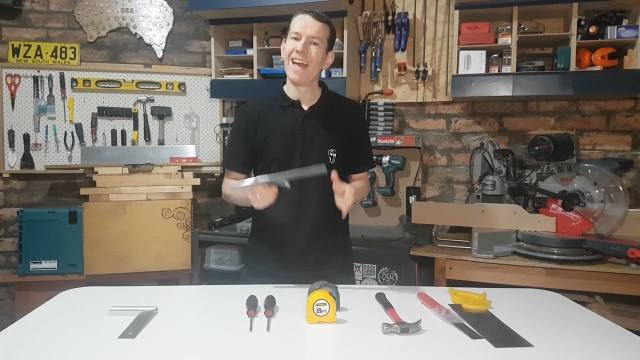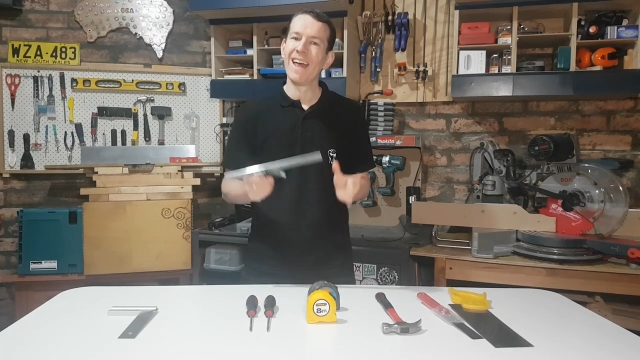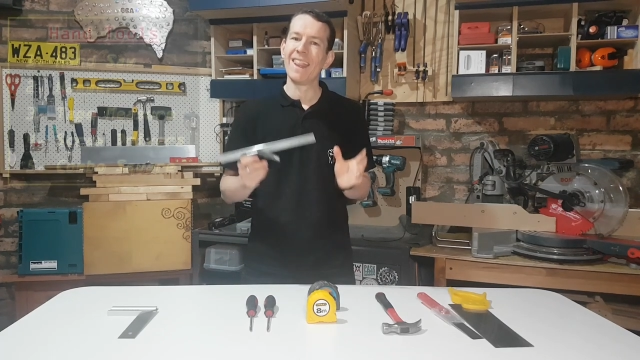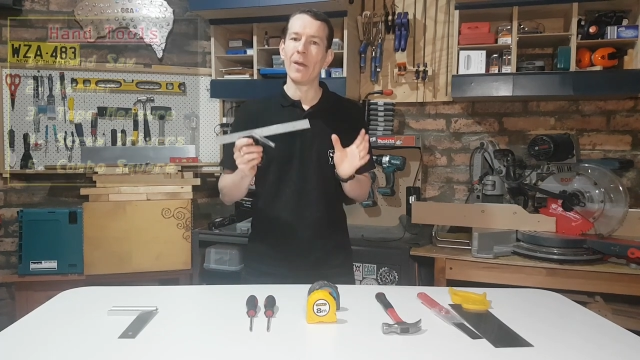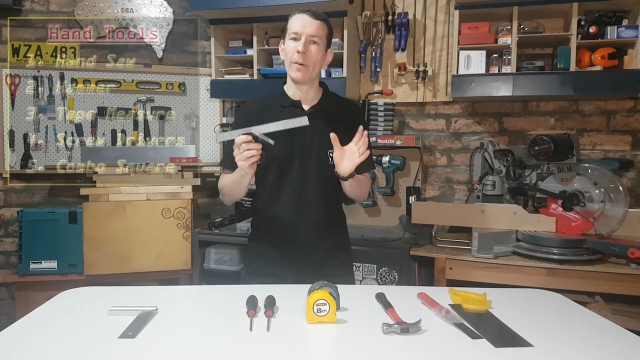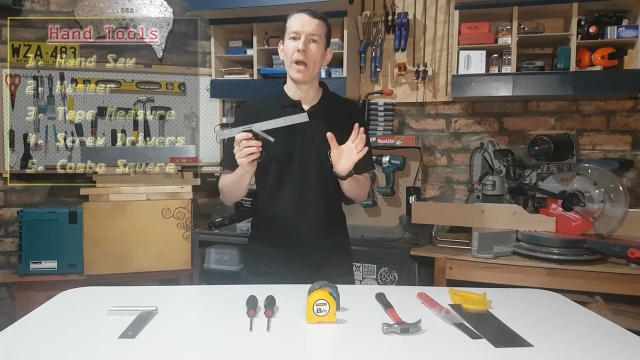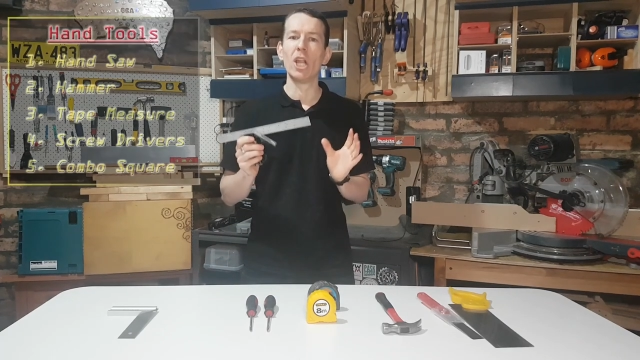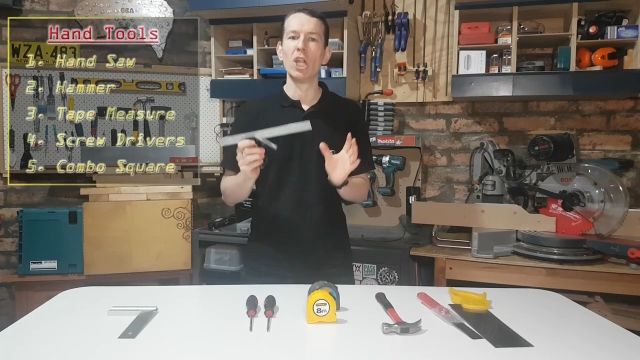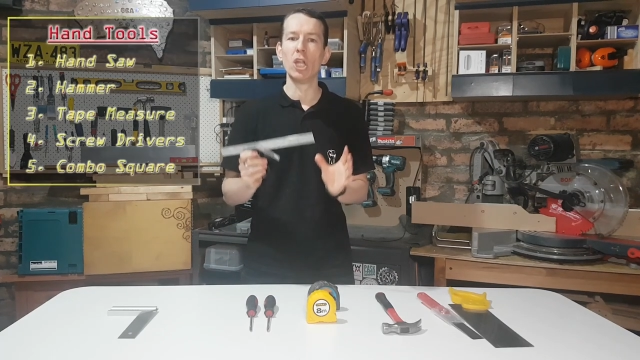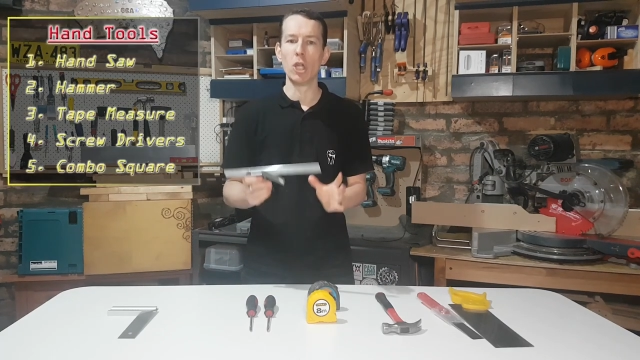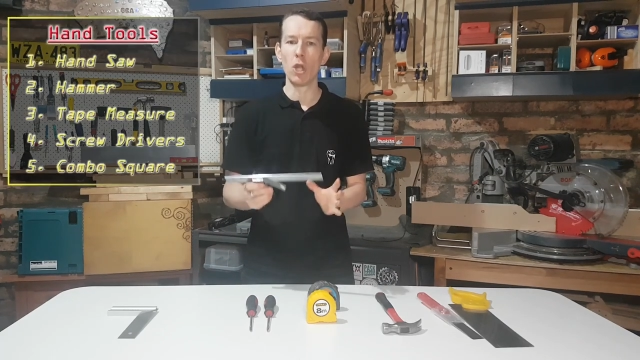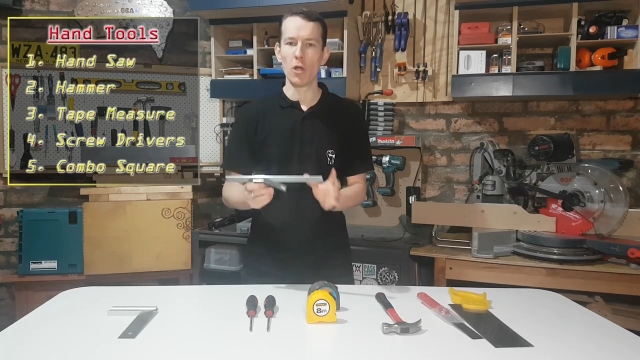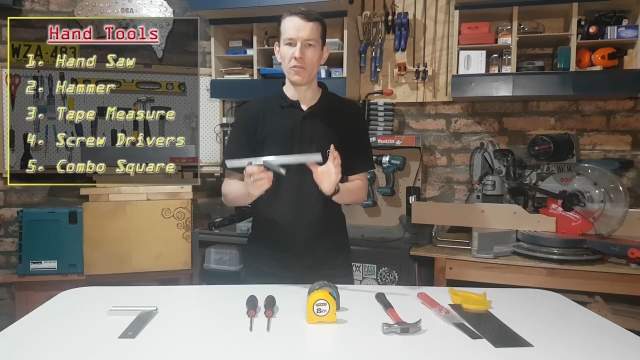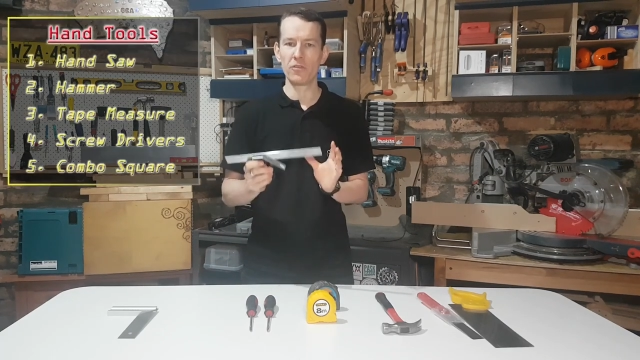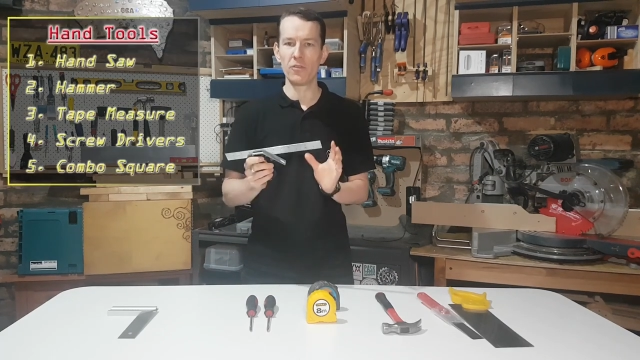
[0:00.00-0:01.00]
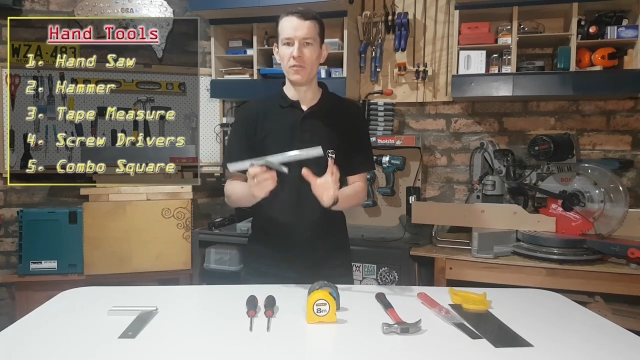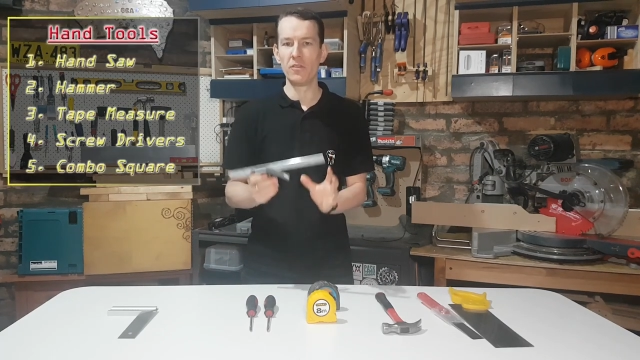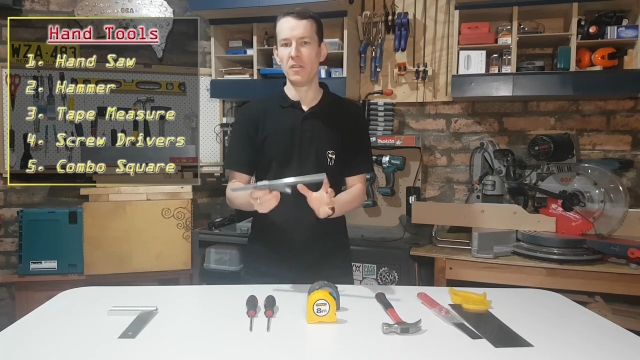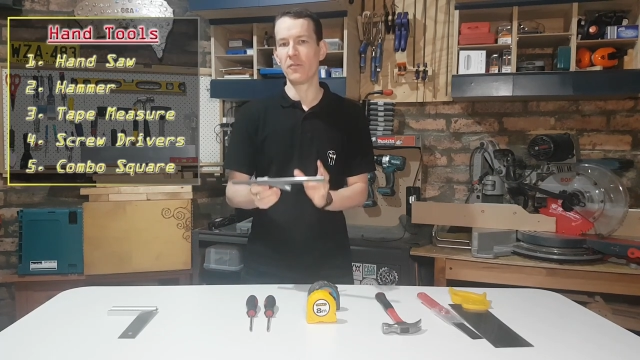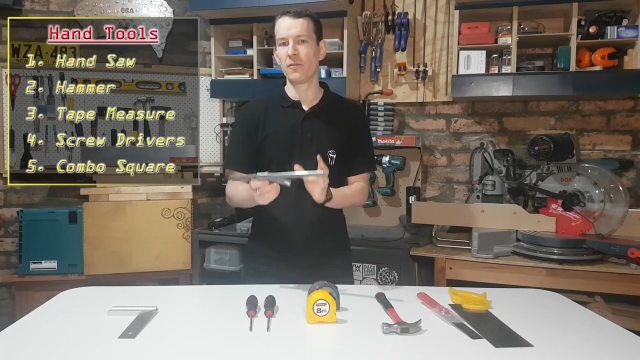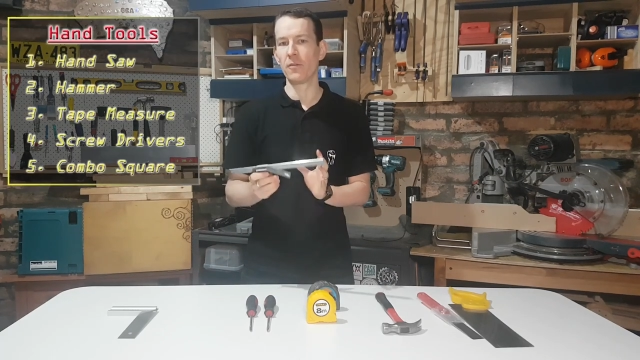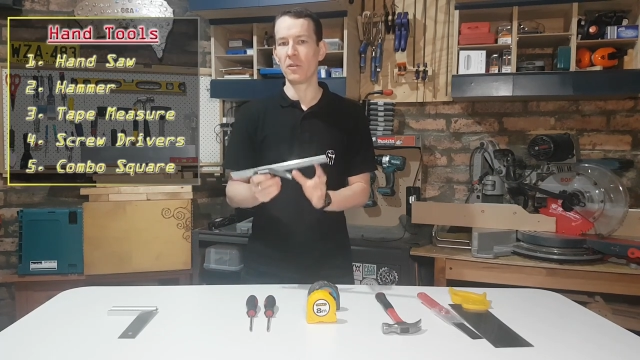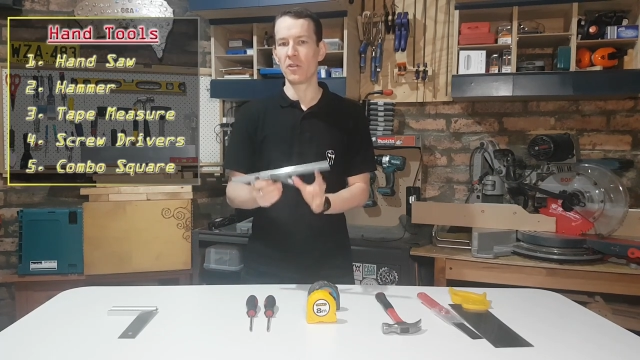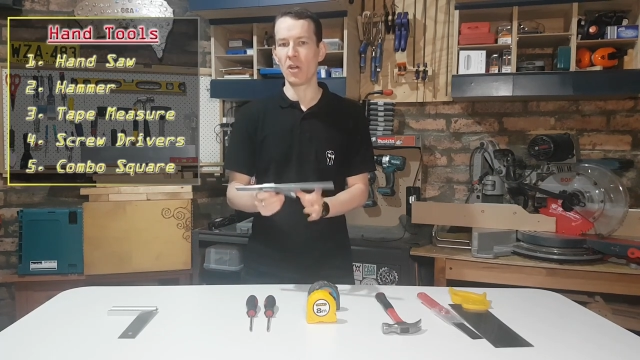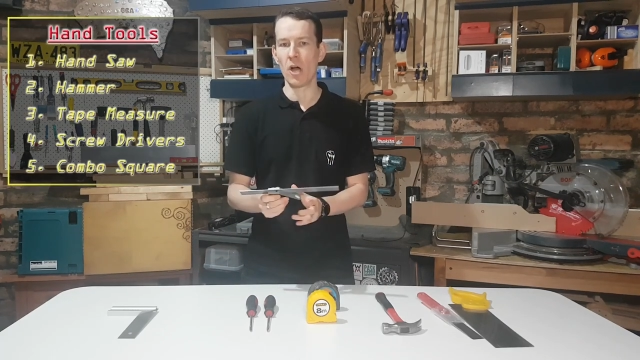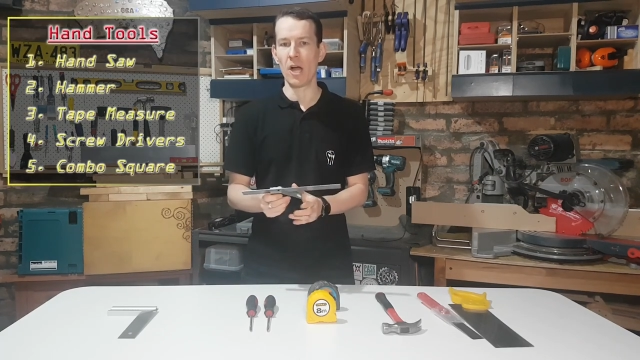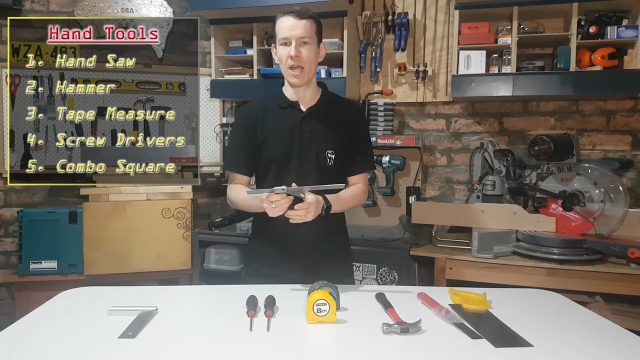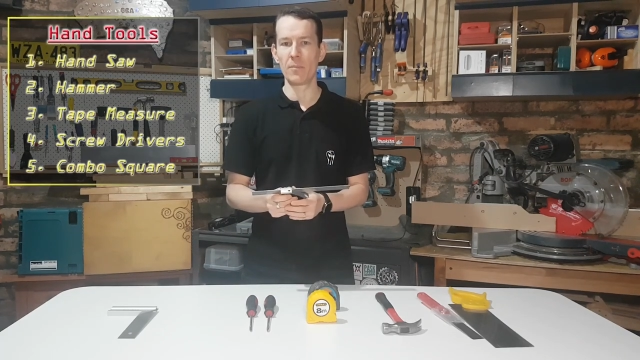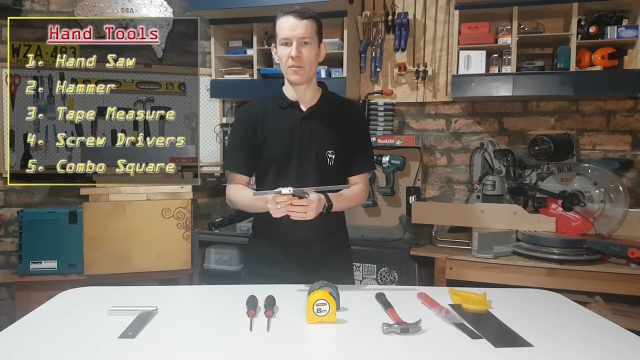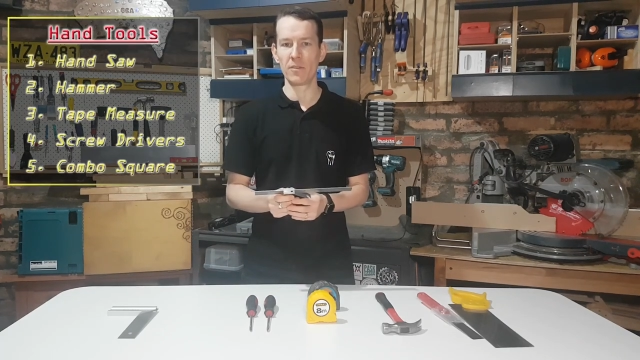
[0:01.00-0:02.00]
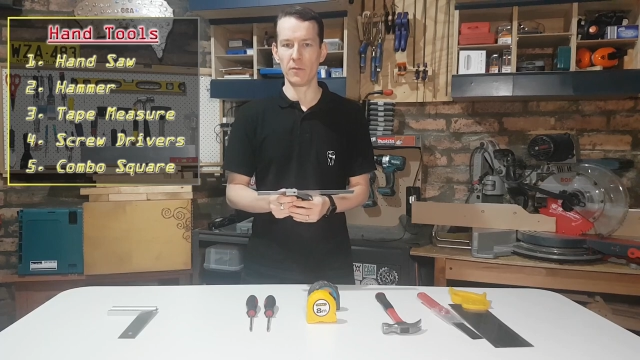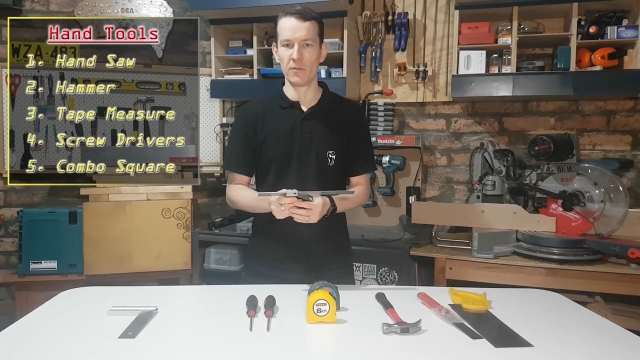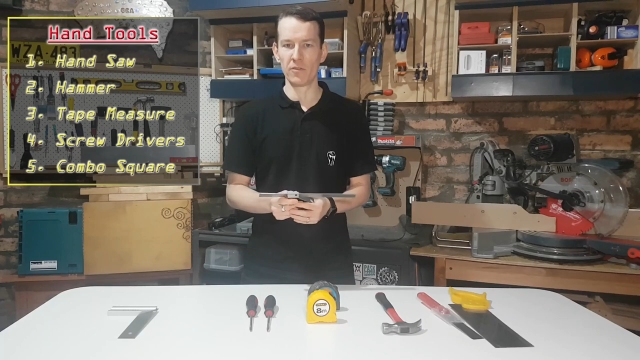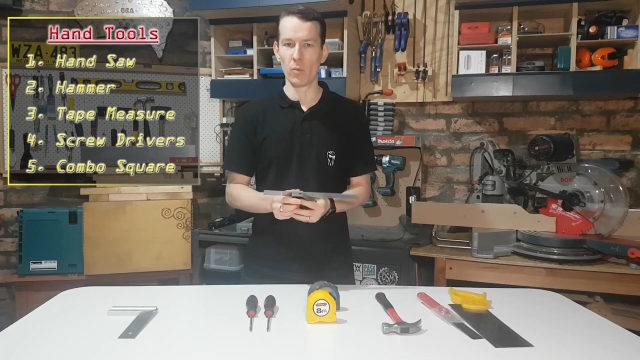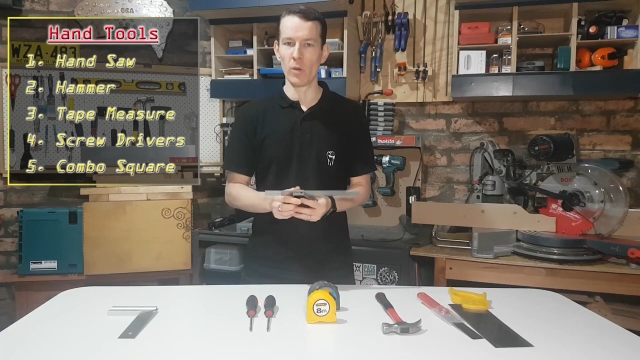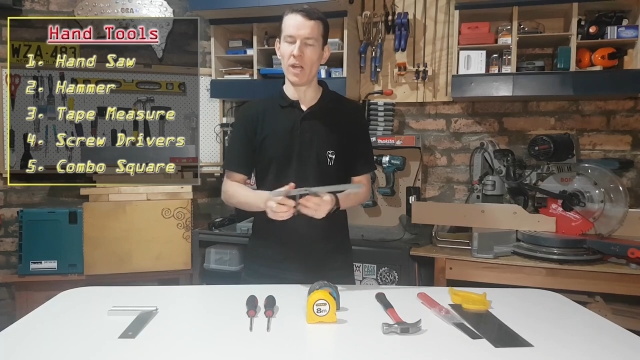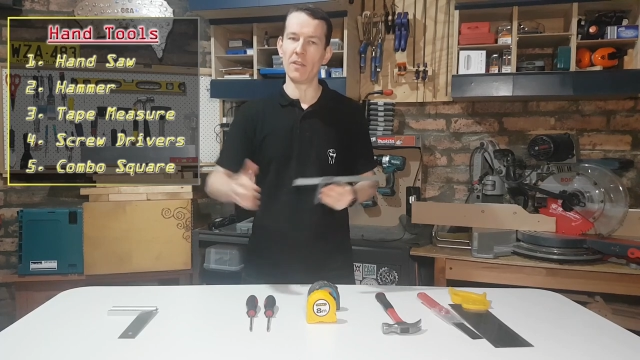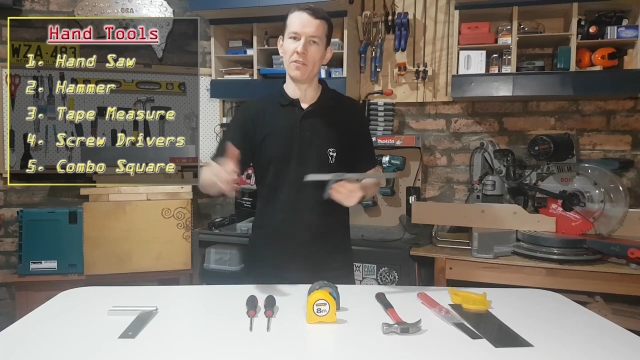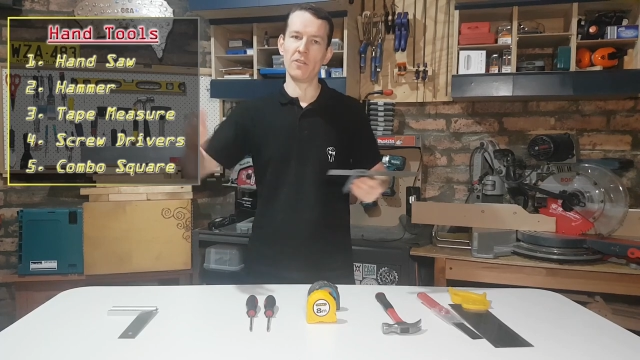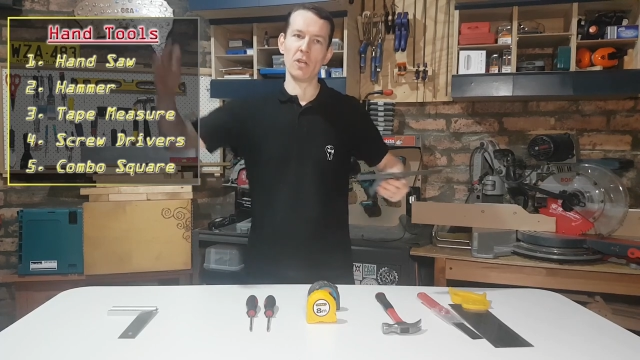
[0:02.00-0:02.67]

There are lots of different types of squares.